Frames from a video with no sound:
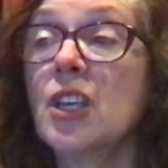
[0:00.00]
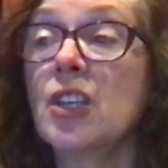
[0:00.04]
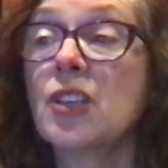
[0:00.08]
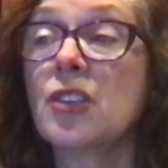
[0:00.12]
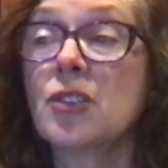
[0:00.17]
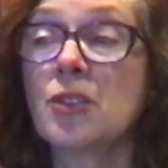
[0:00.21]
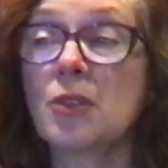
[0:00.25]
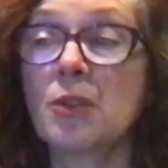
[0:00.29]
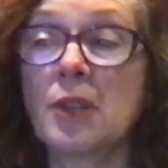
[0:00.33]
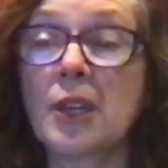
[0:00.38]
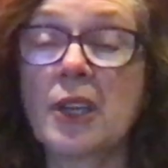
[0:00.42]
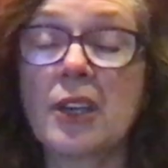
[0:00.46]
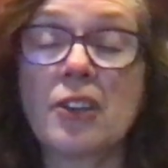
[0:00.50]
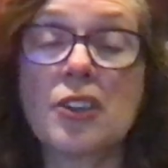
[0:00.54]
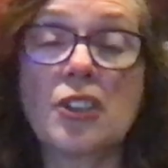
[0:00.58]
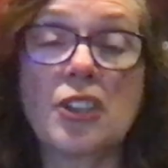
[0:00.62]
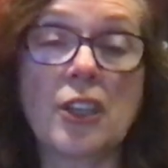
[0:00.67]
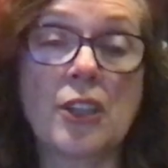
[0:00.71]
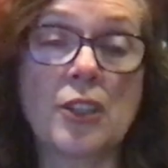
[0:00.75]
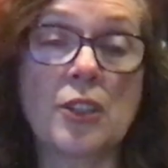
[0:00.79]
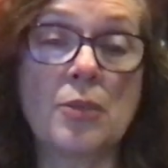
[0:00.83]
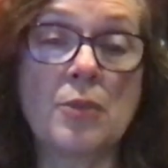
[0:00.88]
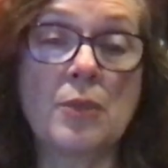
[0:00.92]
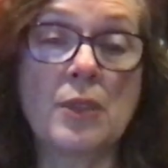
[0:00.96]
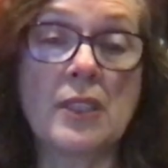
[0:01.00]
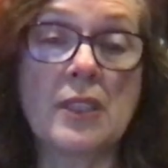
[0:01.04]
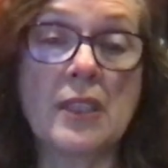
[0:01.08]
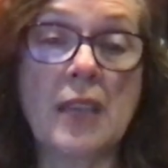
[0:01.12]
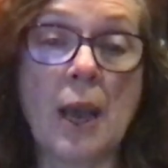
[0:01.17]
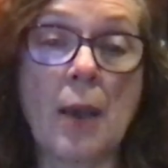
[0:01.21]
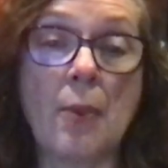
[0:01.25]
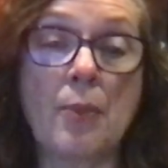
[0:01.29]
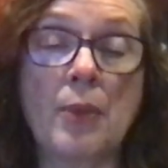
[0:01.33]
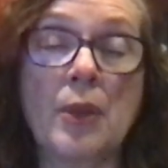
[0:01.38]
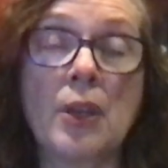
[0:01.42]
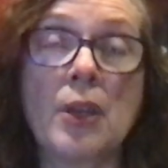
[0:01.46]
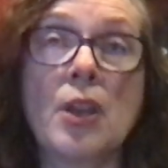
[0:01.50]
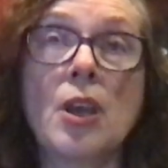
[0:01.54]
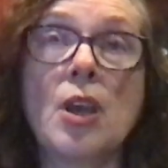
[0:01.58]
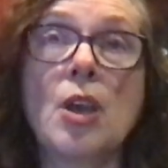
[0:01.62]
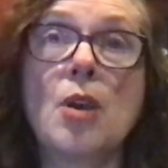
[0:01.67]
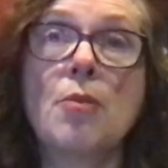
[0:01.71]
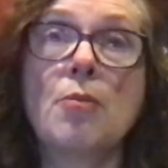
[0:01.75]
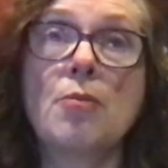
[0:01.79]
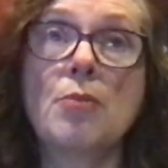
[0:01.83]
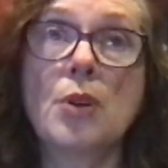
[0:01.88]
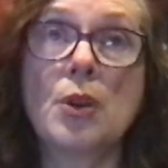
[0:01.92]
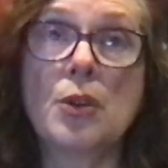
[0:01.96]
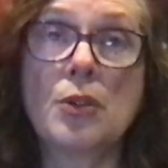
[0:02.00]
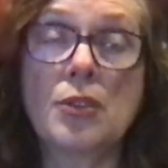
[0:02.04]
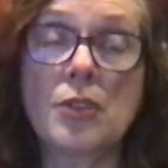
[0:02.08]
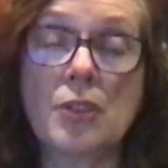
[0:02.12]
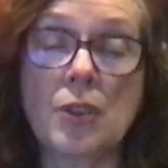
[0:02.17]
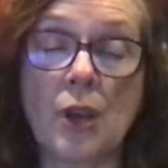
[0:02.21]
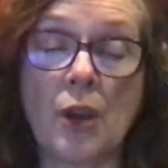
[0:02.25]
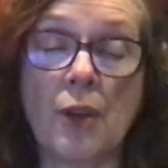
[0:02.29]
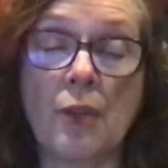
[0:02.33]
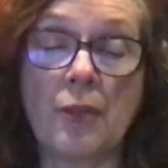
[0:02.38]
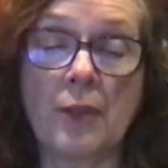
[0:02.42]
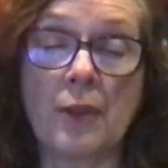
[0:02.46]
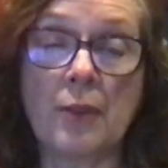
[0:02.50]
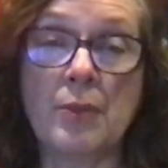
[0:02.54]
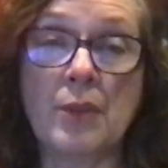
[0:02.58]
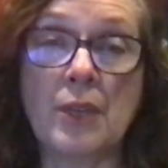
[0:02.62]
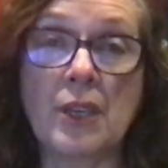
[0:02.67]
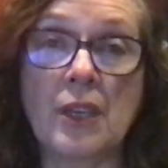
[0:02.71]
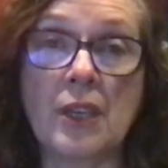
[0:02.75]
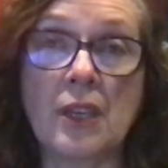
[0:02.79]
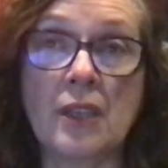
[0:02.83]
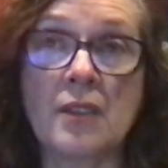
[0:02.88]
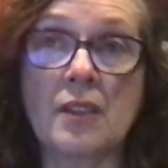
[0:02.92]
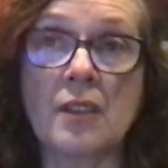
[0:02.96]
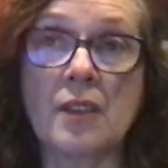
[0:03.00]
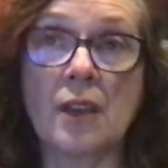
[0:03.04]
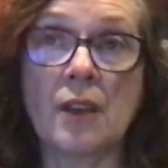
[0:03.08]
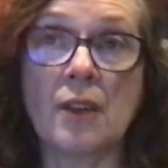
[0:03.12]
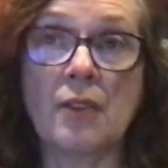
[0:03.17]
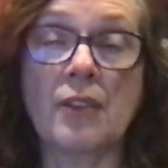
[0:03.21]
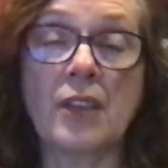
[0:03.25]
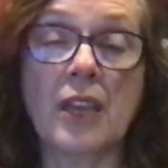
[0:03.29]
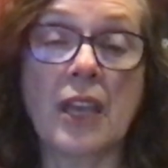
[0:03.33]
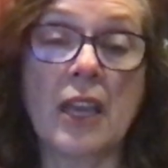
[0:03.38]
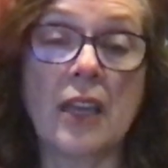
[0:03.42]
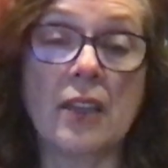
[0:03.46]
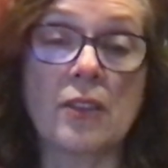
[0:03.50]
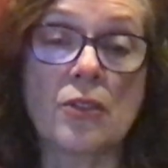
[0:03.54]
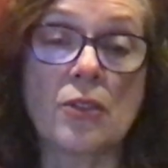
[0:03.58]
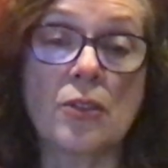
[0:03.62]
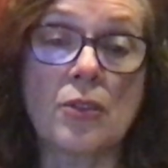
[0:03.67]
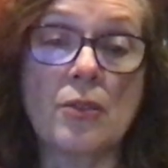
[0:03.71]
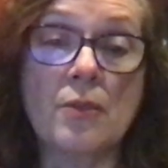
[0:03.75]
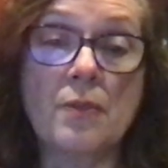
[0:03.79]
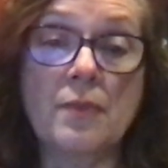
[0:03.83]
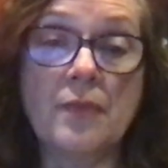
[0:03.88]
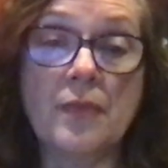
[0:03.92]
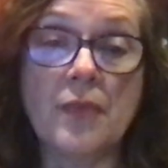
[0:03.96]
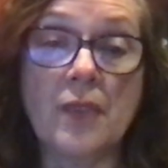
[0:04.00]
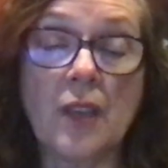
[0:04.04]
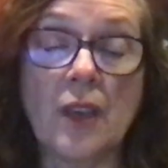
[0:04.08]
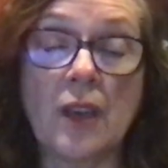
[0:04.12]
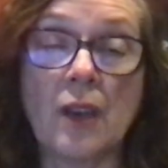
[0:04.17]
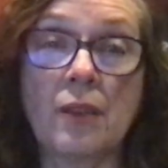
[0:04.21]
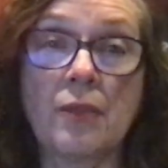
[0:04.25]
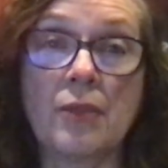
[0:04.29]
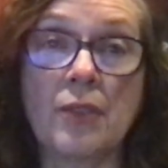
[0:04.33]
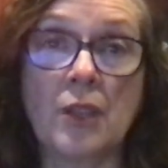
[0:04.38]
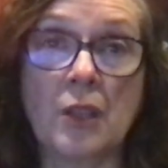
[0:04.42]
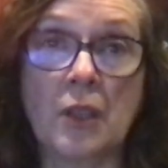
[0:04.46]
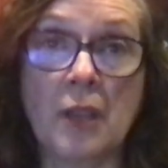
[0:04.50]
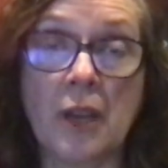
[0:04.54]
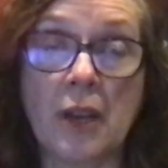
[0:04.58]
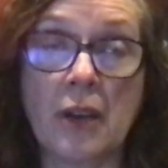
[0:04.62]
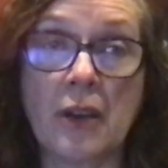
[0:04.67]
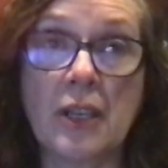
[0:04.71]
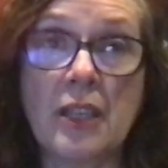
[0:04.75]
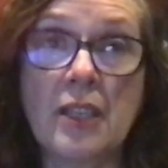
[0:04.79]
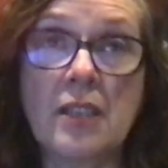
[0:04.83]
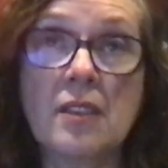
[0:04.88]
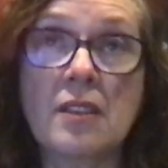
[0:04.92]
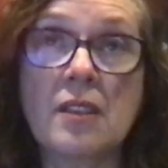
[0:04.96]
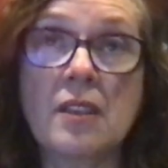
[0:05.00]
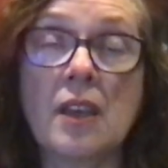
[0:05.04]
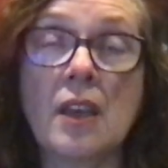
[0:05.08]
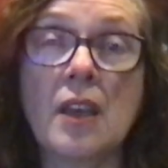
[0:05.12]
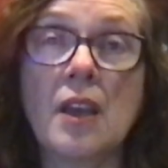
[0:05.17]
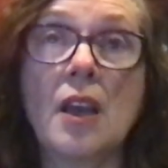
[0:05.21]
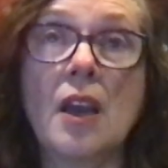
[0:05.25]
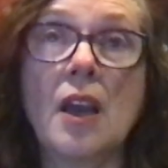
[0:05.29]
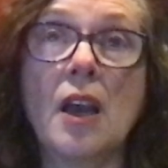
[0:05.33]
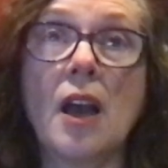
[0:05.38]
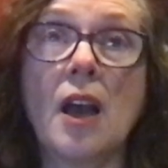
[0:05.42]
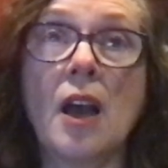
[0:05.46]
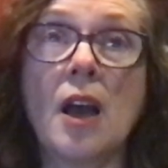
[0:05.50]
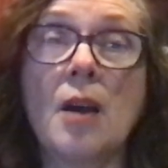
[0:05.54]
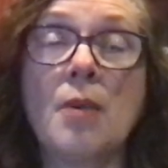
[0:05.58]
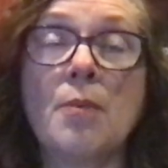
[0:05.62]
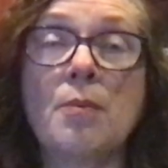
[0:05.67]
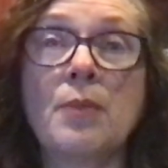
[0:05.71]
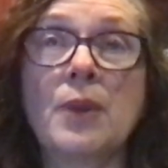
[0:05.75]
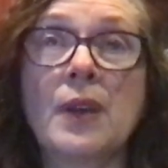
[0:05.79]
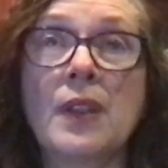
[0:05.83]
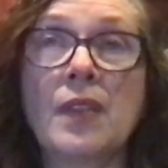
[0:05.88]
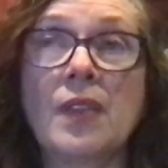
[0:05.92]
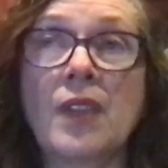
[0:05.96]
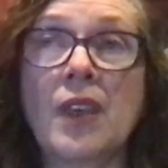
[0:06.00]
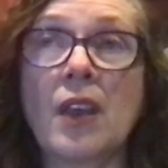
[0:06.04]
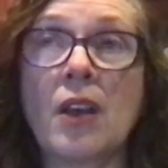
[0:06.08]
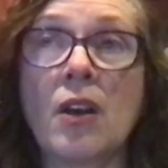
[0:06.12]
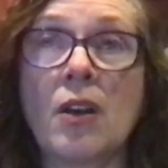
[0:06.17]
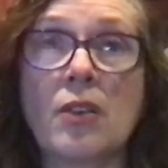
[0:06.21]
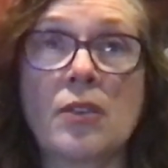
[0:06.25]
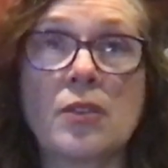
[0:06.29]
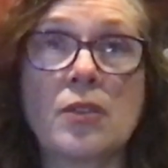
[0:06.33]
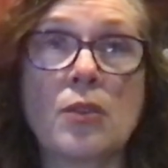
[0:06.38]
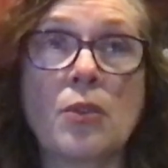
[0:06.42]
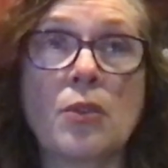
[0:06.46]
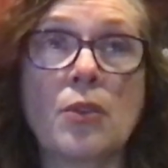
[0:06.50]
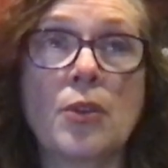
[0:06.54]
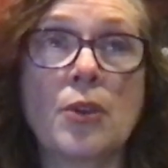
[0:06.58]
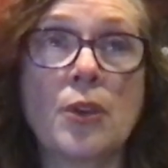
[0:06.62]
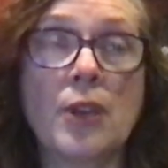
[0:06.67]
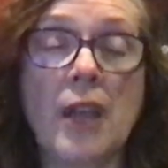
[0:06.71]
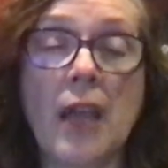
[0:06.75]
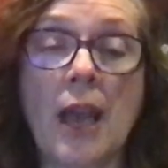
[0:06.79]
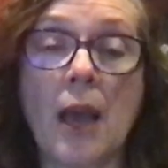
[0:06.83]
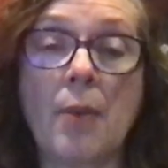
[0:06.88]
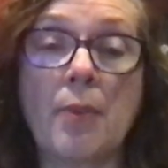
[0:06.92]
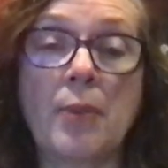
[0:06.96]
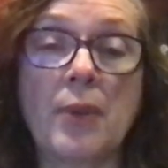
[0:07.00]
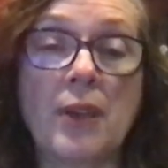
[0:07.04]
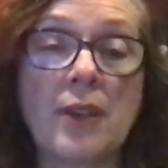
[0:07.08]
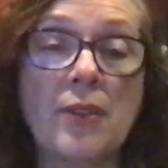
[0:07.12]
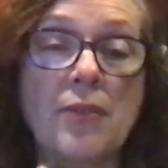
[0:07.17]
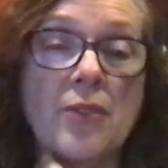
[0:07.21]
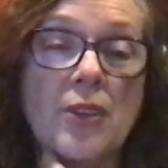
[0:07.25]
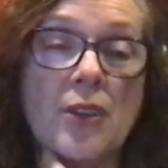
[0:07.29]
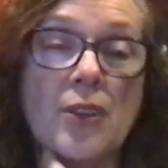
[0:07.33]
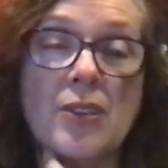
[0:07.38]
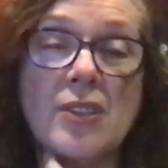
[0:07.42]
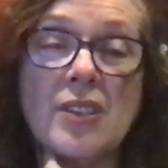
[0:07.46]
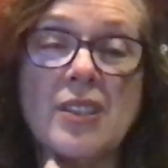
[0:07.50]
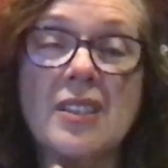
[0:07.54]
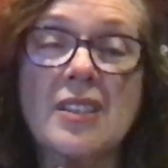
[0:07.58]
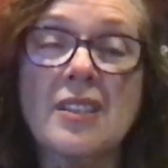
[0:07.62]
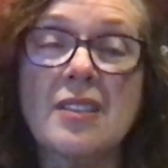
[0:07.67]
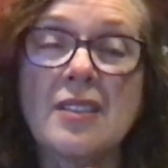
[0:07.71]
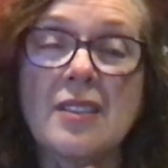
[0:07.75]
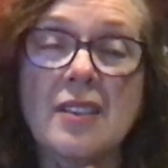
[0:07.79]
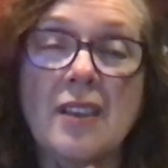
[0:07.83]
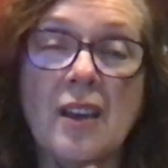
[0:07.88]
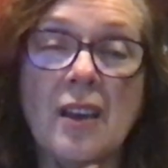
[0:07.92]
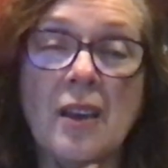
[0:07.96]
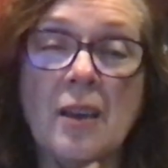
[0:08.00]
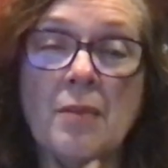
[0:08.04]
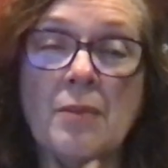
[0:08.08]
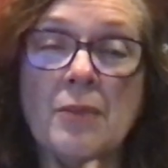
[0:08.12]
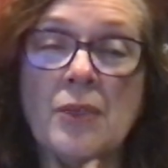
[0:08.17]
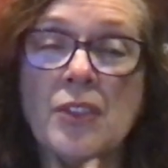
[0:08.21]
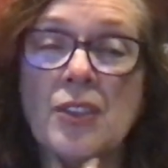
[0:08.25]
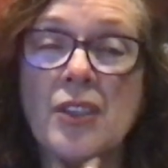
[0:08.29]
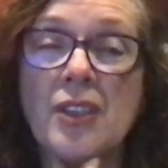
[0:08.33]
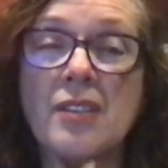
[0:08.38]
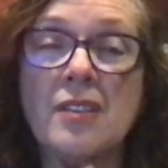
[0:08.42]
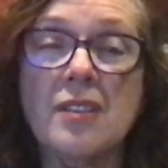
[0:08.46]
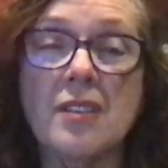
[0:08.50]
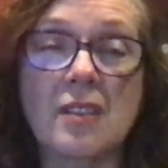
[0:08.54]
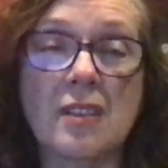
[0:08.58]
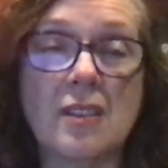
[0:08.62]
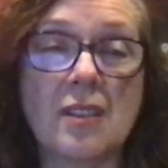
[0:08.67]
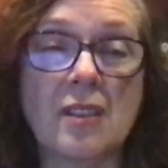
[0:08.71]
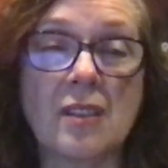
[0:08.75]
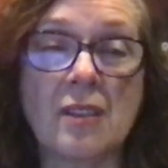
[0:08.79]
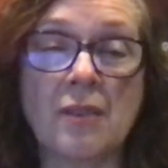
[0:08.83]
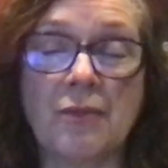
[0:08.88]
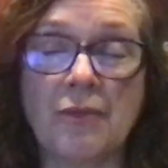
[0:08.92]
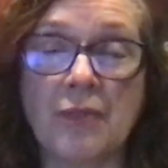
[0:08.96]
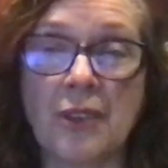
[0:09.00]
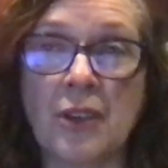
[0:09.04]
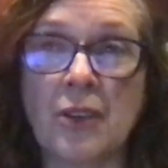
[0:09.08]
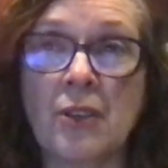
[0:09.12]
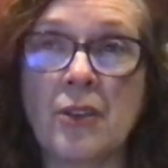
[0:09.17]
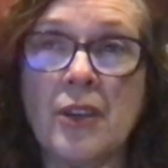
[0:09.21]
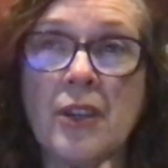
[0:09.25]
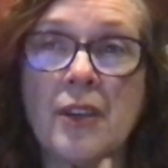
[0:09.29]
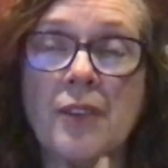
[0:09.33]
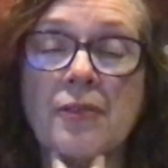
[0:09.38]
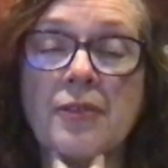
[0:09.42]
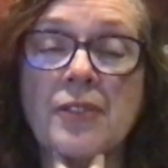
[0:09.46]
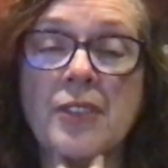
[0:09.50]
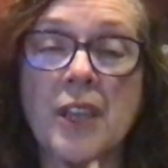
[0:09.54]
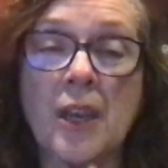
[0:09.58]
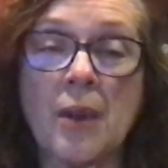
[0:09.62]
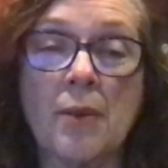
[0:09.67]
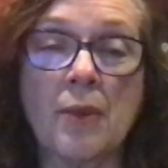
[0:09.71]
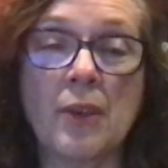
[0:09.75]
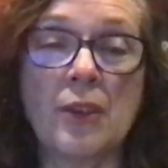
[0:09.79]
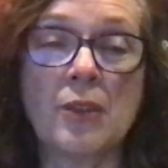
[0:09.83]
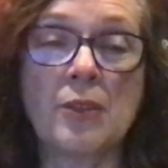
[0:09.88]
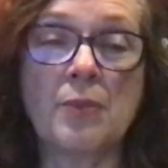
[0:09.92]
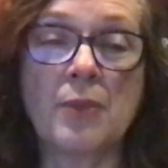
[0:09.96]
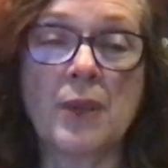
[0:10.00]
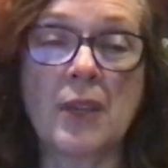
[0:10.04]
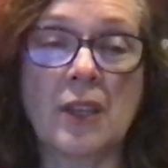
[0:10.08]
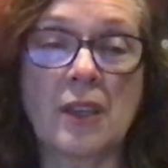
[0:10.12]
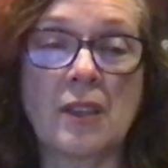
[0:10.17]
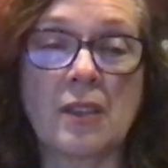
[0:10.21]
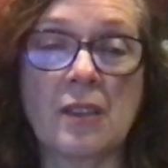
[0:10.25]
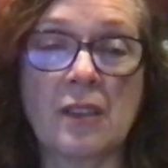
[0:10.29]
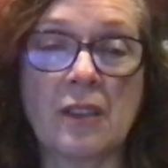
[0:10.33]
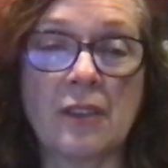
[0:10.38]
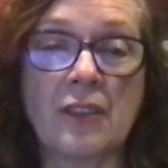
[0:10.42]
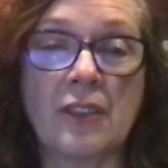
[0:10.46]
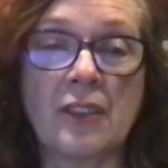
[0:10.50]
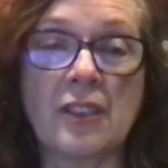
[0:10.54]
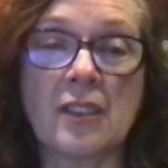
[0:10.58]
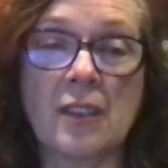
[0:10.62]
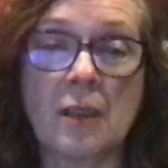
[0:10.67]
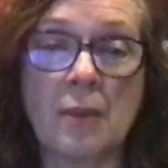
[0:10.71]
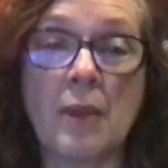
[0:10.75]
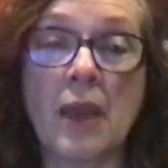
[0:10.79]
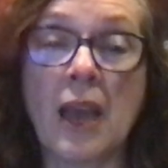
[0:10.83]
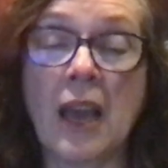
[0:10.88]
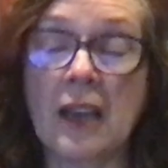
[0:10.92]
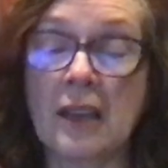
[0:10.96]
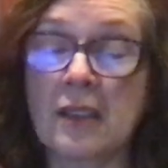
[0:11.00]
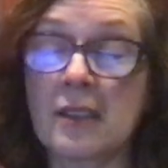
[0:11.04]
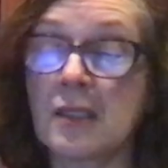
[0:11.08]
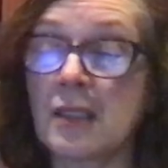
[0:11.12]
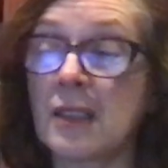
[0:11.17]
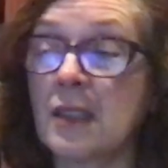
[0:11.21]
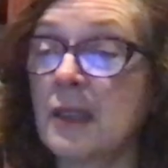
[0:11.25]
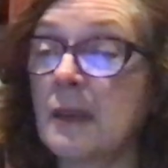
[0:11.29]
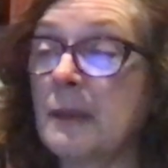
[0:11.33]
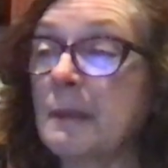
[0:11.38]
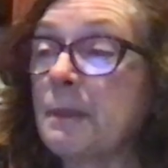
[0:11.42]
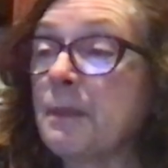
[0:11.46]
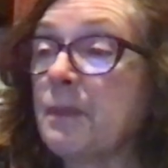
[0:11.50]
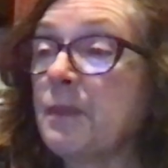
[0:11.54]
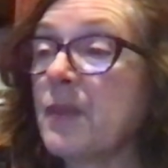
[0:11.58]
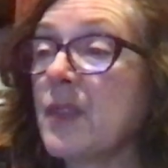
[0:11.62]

So, laryngectomies happen most often because of cancer of the larynx um, but they also could happen if there's um, just severe enough damage because of some accident.